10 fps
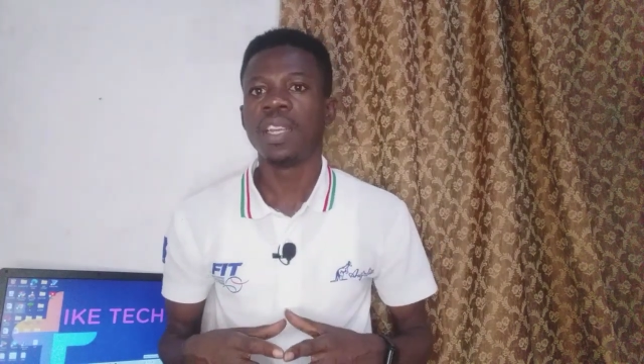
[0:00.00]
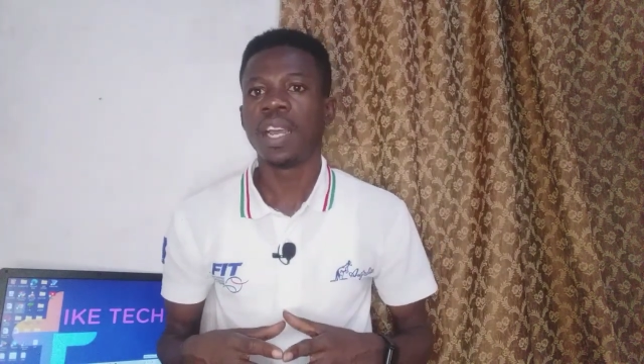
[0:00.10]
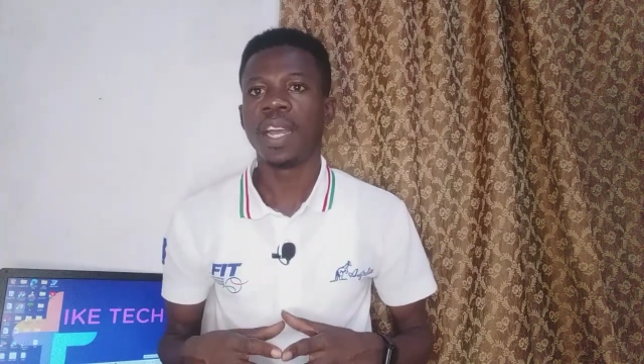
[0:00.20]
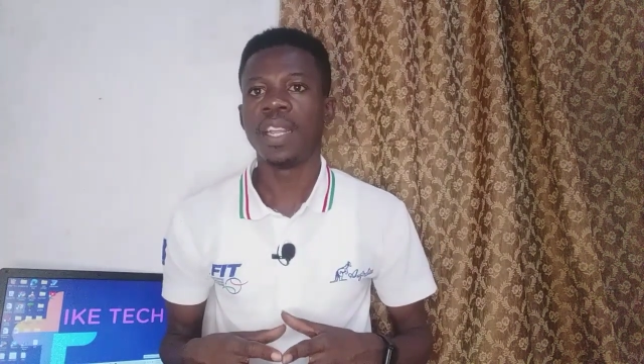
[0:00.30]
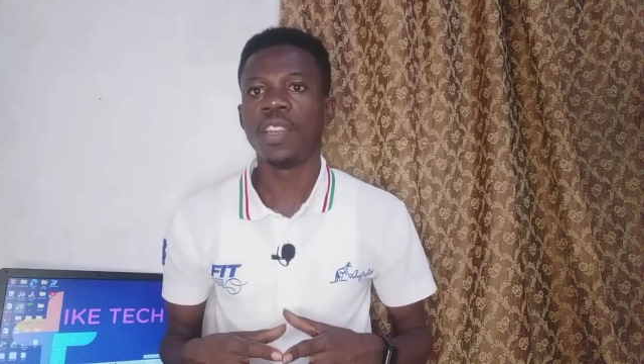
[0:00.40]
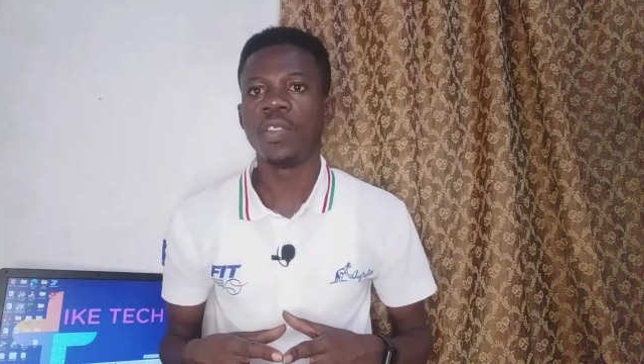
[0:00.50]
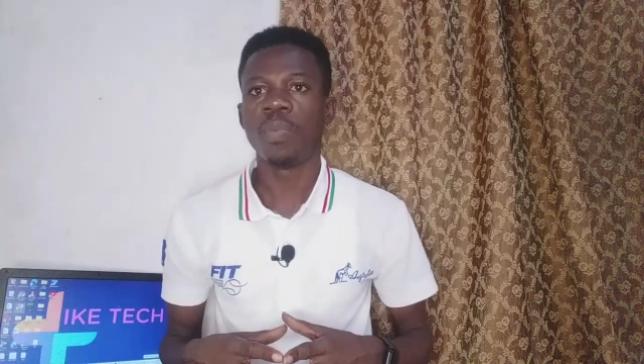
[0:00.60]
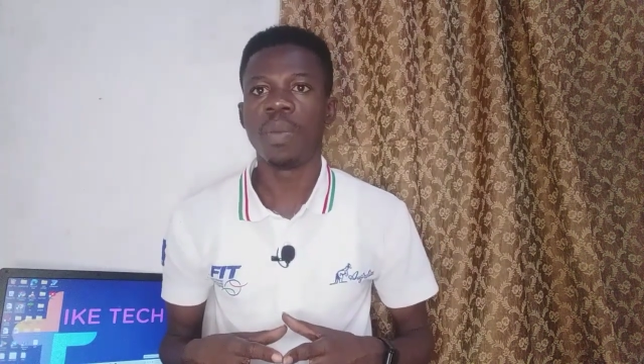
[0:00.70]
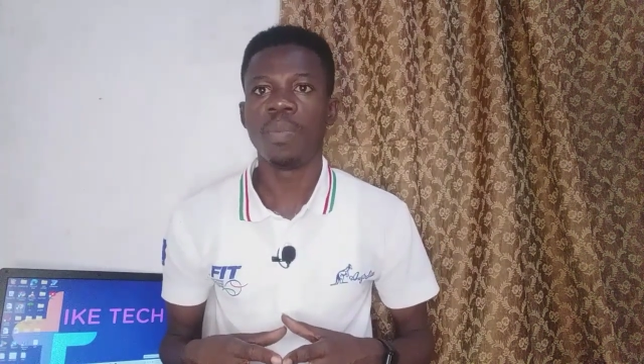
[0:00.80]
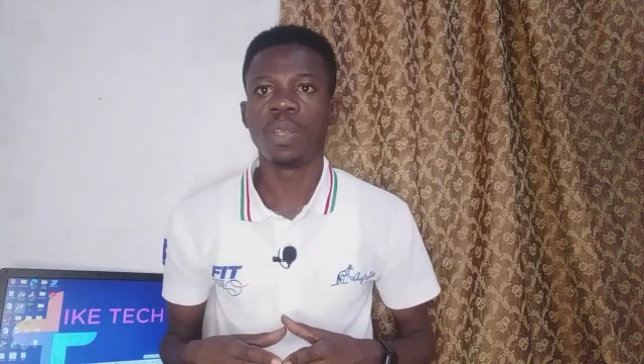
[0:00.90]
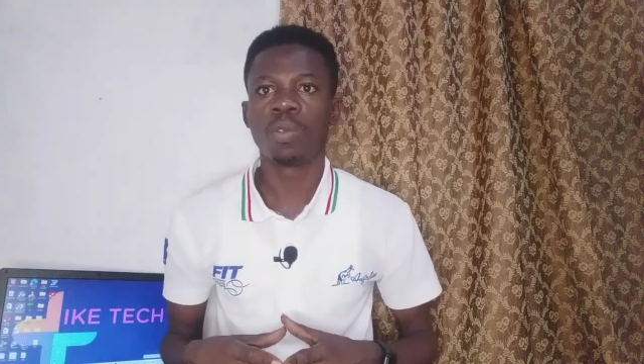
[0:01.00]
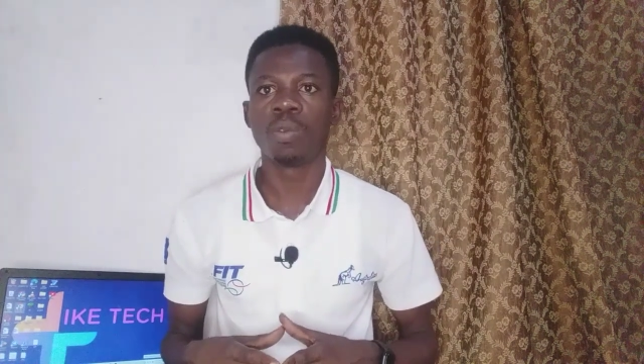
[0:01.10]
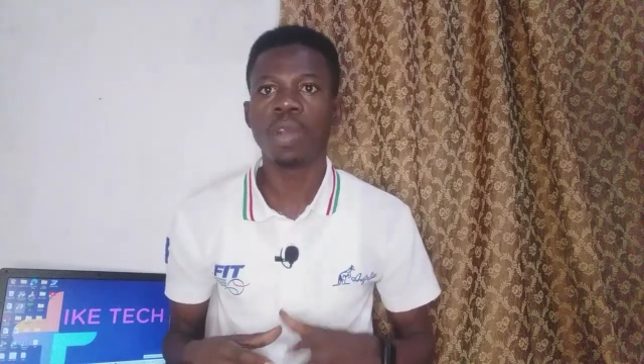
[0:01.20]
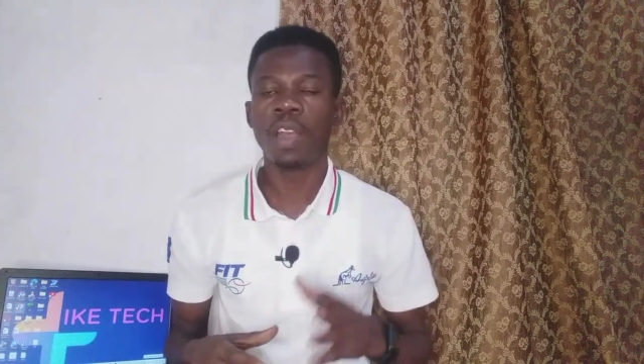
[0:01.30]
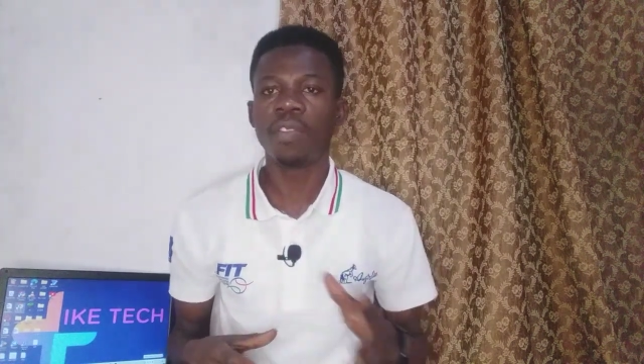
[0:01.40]
other new members.
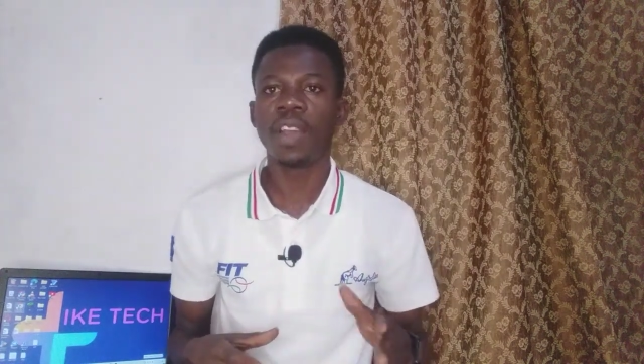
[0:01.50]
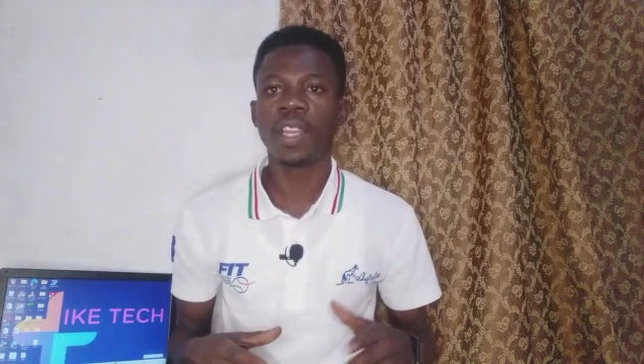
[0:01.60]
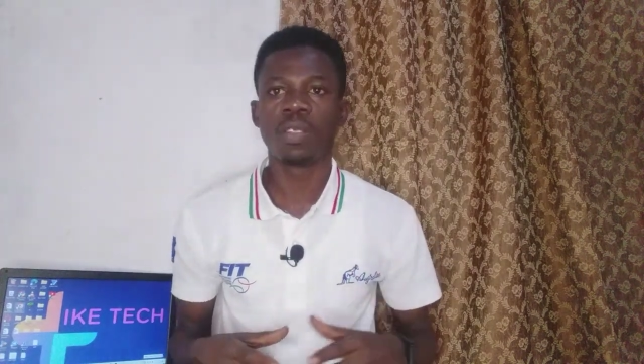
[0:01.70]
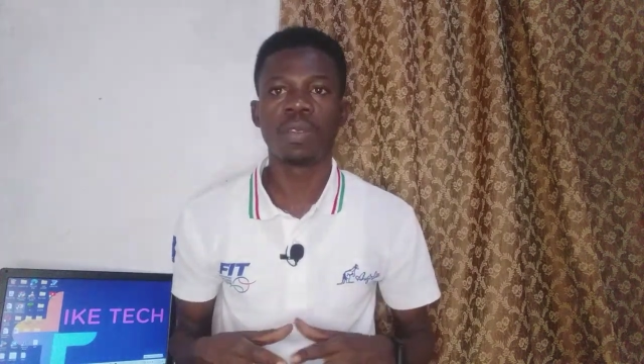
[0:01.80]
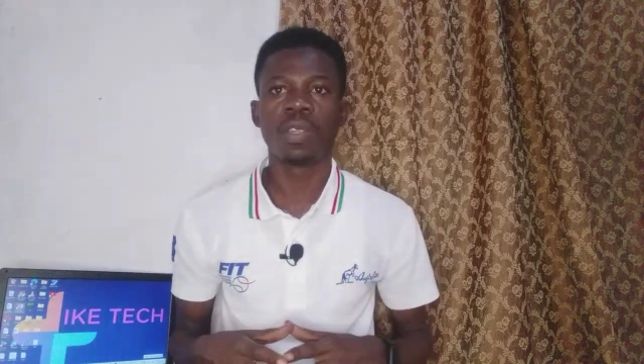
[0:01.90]
So AFA is not